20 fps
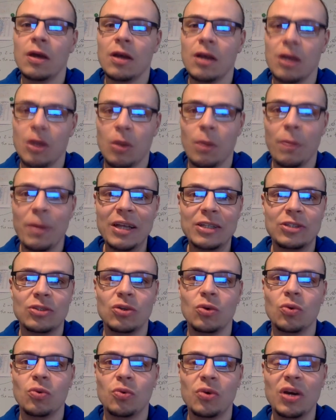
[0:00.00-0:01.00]
commit
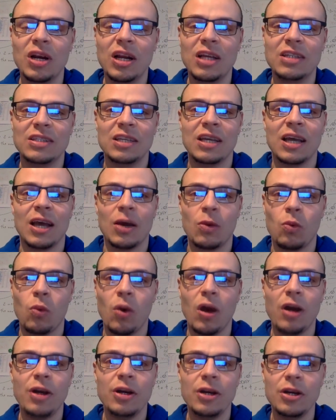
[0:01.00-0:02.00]
to releasing
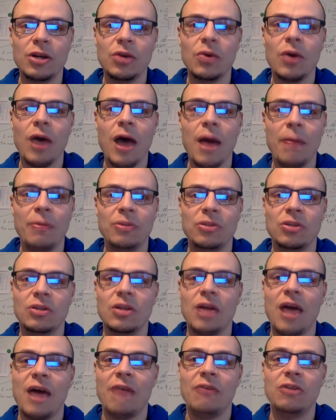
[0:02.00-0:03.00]
one new
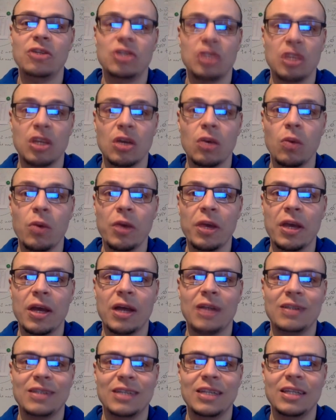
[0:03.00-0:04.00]
episode every single week
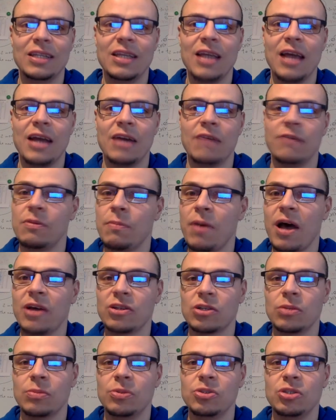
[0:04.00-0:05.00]
until the end of the
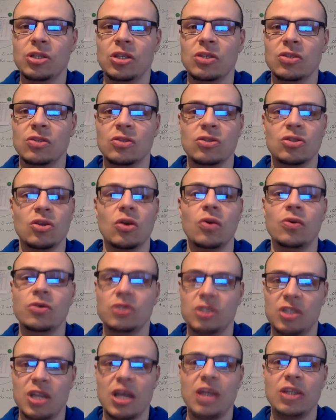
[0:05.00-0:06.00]
basketball season. So
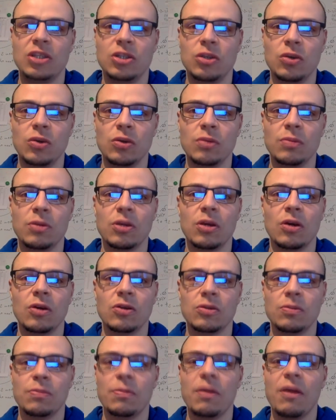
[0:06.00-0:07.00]
stay tuned
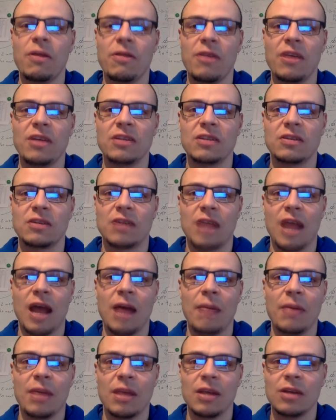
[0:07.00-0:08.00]
because big things are
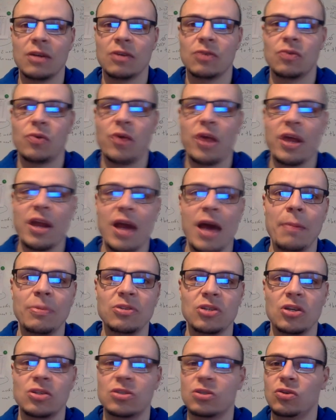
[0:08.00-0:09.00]
coming, great
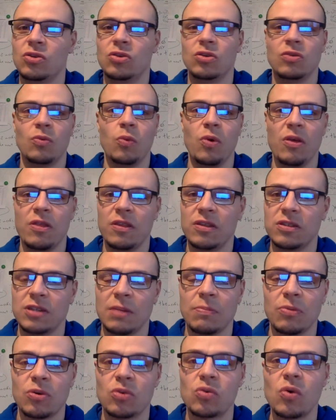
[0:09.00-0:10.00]
episodes with
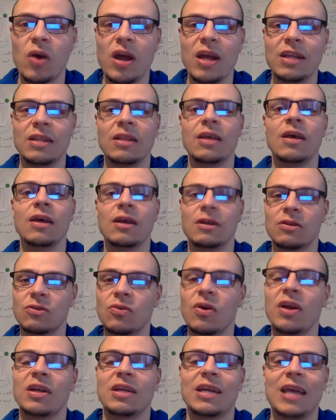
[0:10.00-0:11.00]
some great
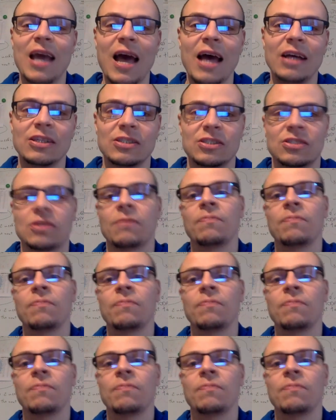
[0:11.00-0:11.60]
guests.